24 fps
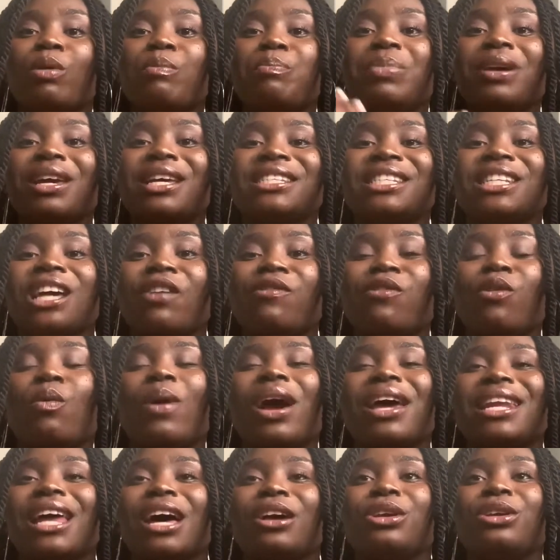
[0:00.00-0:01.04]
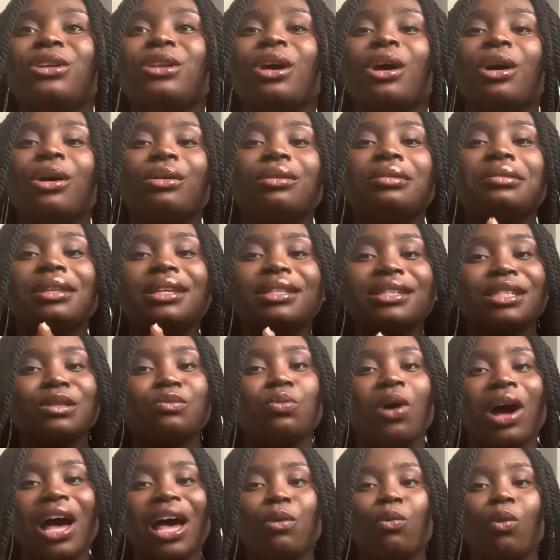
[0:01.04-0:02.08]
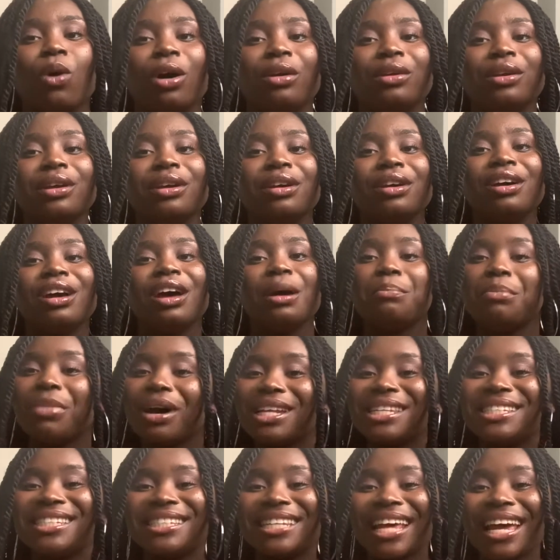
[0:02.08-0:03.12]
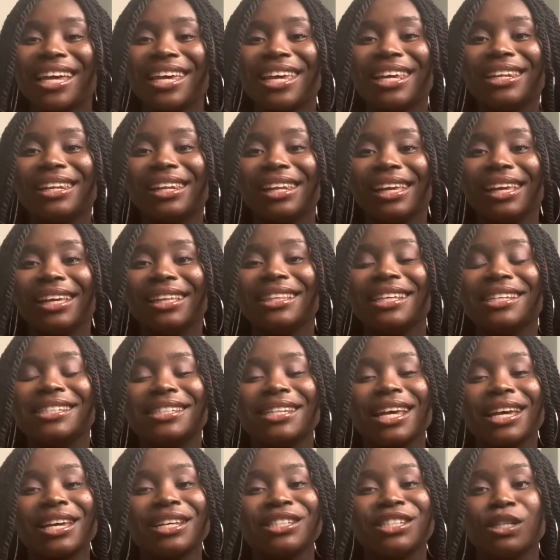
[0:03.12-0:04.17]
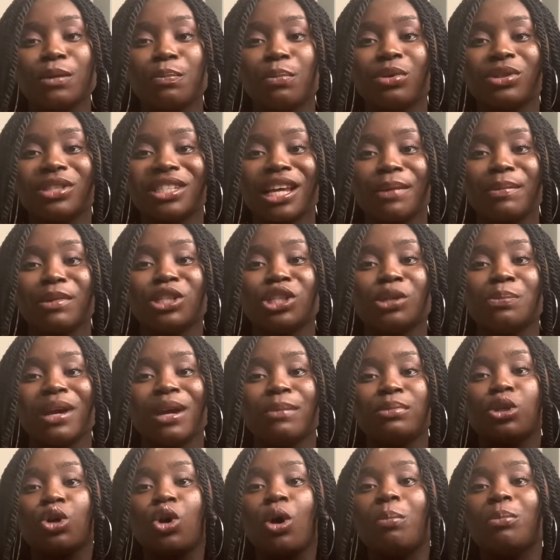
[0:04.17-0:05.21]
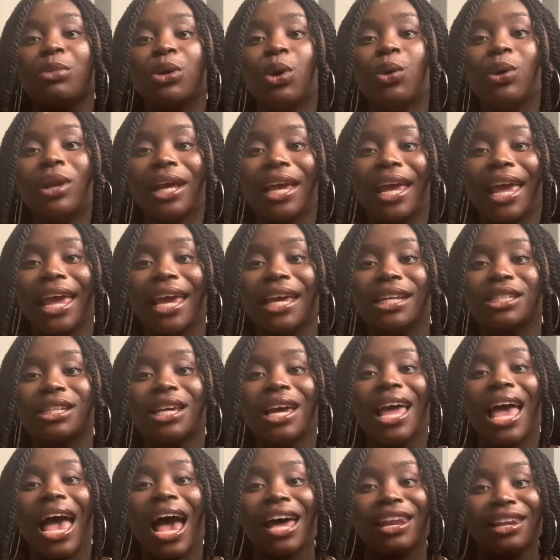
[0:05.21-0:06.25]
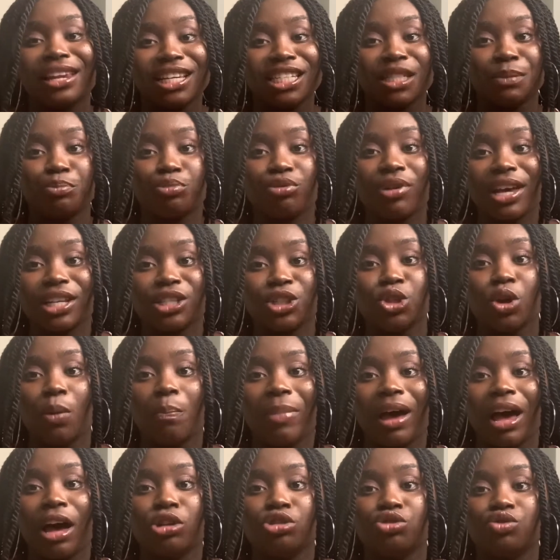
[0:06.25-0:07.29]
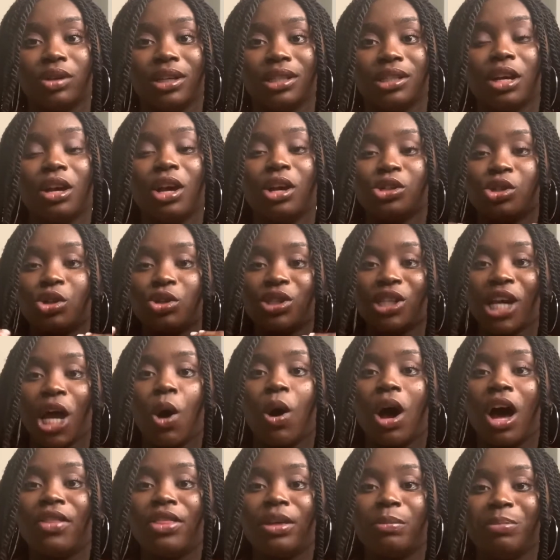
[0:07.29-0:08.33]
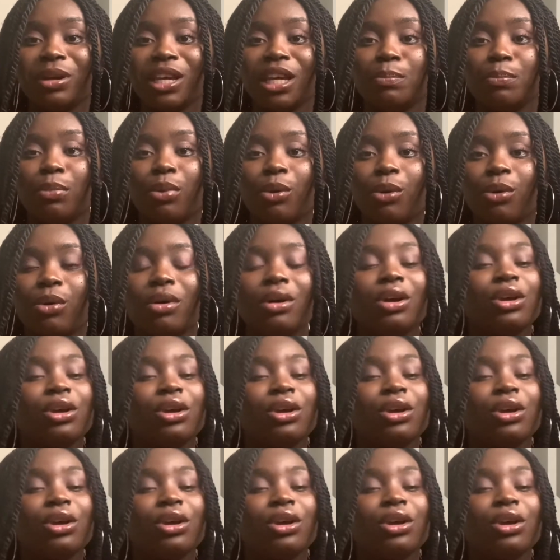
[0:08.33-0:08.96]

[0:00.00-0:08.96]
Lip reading: being self-aware, now this is what I want. But secondly, the second simple step is to be able to communicate and express your boundaries. So tell other people,